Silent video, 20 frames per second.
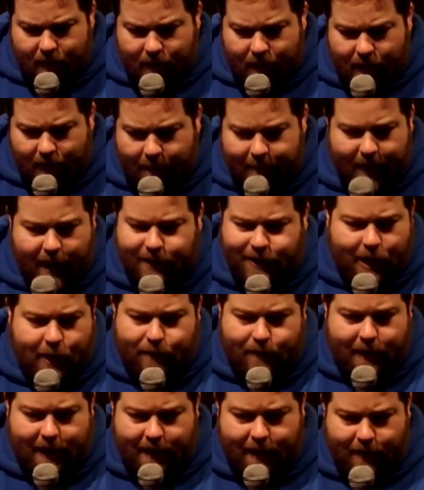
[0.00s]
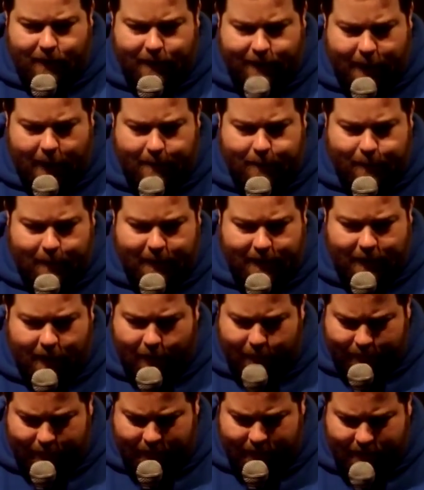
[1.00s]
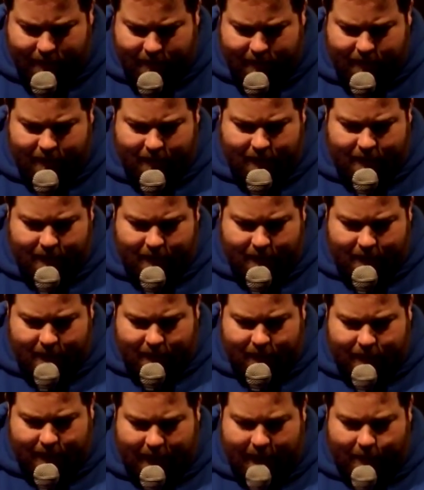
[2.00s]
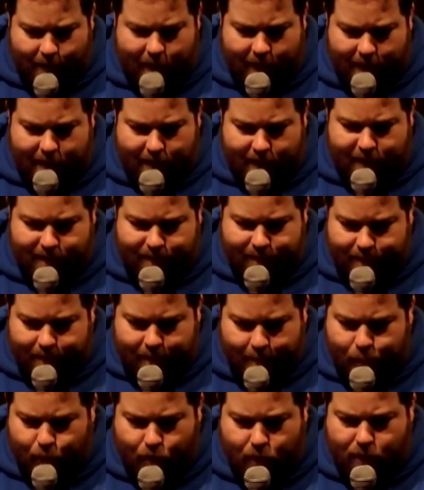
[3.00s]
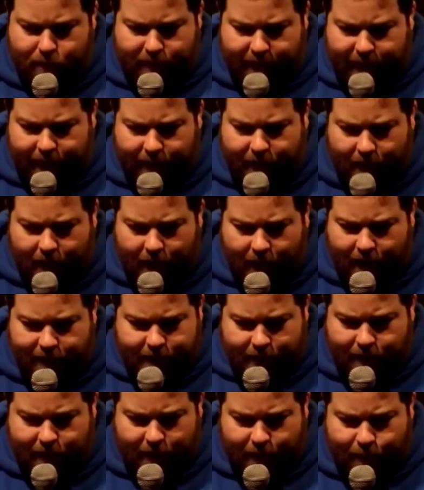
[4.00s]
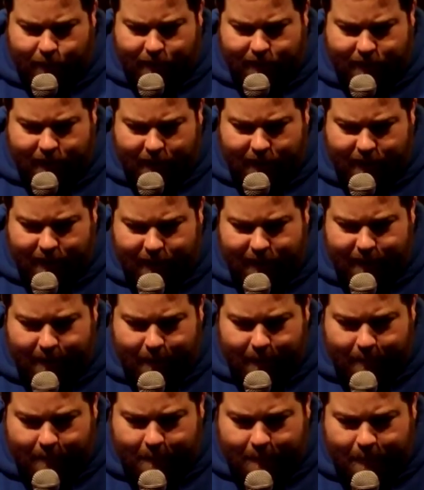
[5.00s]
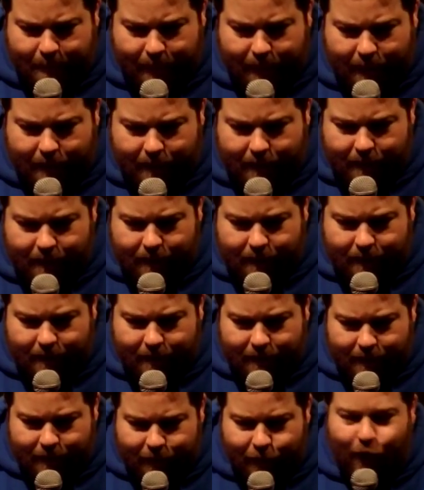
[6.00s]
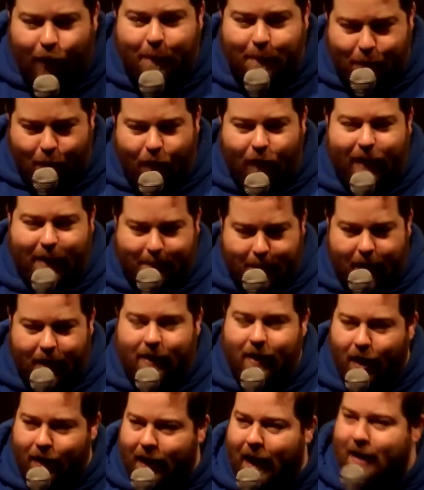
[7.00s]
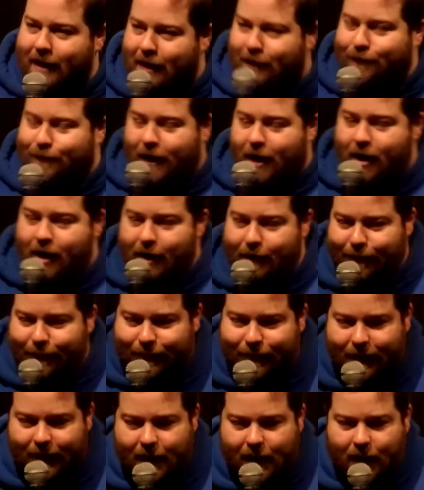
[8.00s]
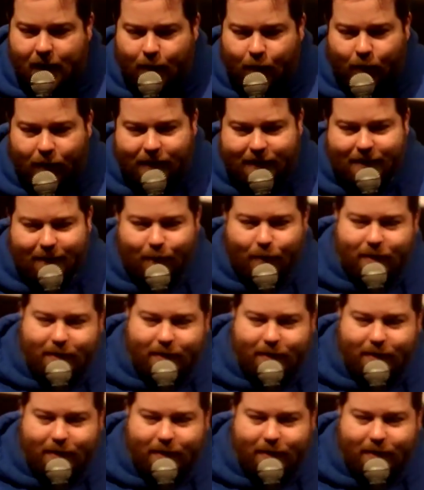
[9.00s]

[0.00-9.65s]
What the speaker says: I mean, I don't really know the types myself. There's Shaolin and boring. I don't know what's the... You're a boring monk. Okay, that's fair enough. What's your